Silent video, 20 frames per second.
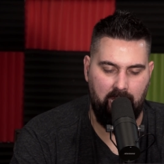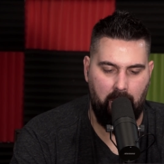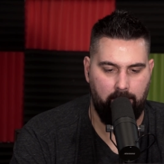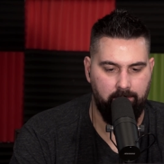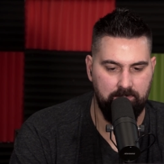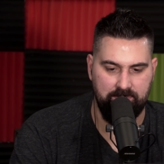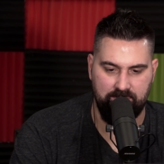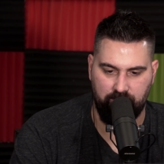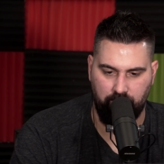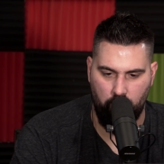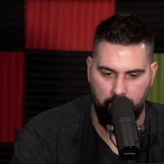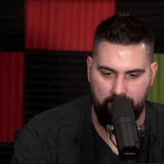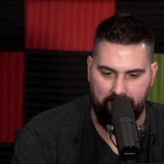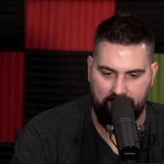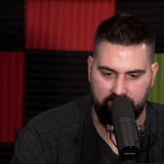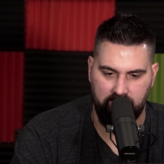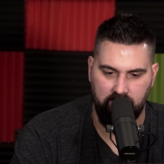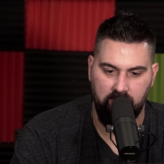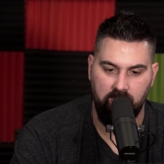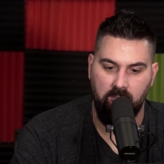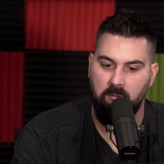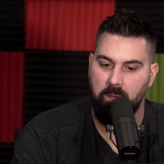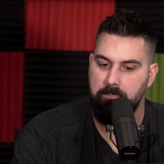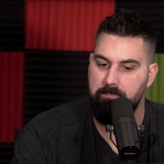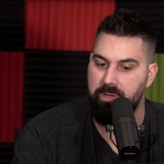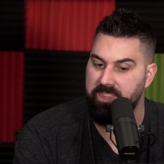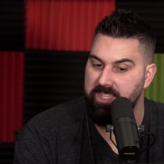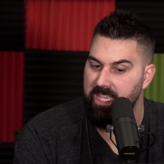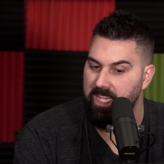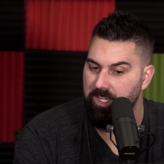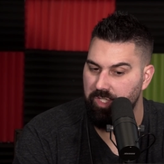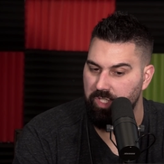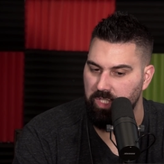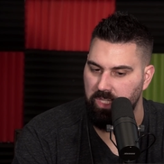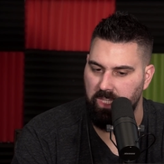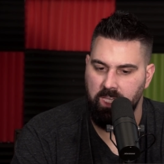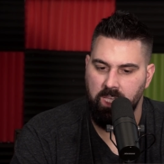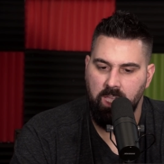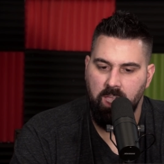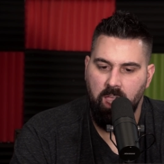and Catwoman's romance,
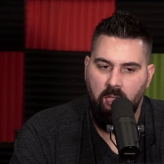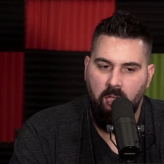potentially.